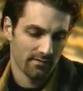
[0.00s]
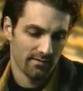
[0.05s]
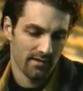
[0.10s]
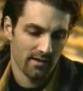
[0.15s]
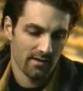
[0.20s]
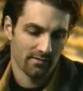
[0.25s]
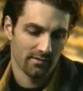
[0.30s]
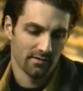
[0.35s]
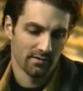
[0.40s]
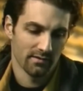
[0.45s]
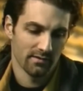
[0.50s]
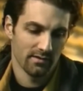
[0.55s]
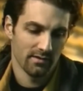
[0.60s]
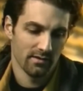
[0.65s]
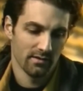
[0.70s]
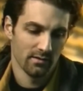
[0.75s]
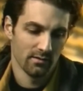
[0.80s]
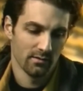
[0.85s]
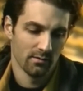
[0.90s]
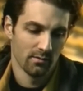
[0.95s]
effort
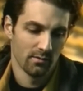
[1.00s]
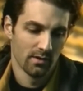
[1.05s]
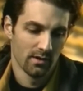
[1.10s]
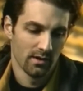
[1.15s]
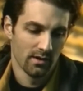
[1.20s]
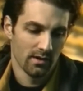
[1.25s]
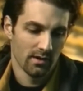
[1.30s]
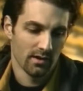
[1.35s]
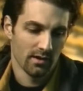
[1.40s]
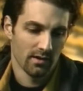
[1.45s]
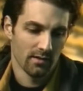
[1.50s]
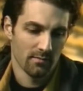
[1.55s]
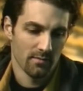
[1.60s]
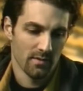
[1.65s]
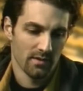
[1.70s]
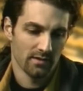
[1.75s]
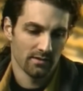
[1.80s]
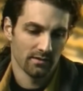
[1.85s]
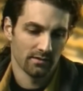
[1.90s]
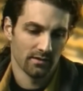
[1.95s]
to
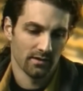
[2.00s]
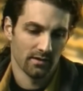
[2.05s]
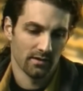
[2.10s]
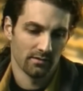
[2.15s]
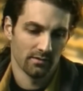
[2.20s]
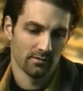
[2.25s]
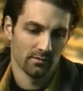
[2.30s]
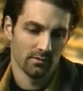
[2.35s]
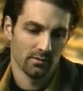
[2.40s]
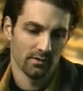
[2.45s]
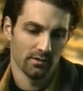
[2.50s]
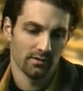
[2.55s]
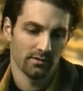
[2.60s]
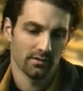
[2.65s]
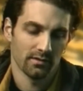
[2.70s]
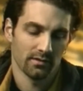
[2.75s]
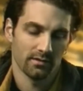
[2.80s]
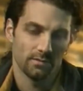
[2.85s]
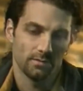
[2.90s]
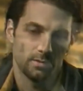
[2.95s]
make the sounds as realistic
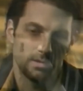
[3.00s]
as we